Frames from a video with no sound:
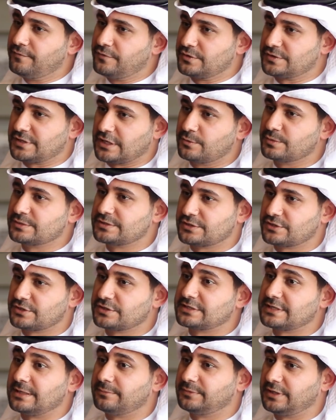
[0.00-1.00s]
of those
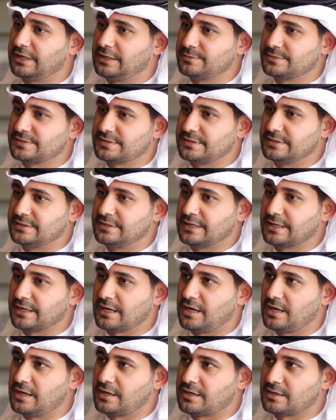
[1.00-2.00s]
acquisitions. Sometimes there
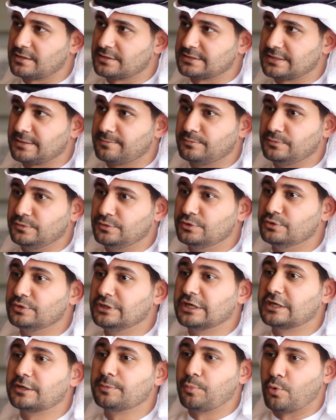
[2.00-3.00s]
are some
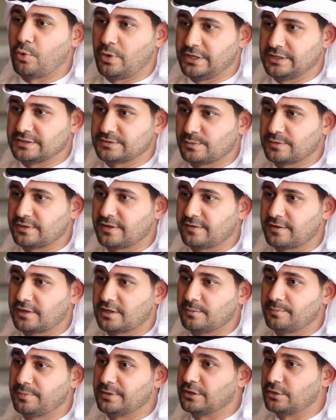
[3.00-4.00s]
unique points within the
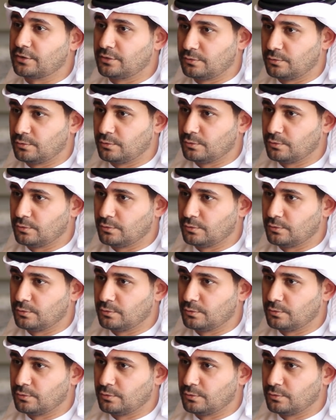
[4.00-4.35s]
company.